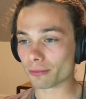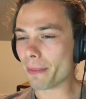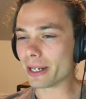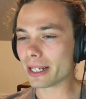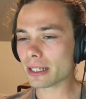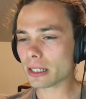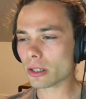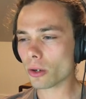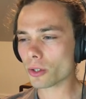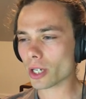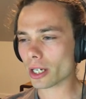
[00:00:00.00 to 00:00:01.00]
I'm going to guess as
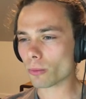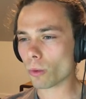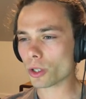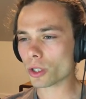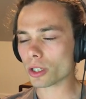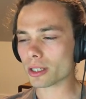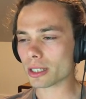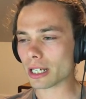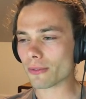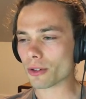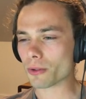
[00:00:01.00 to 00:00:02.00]
long as I can watch and just
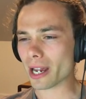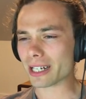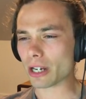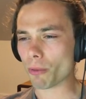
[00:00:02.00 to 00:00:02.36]
see if there are any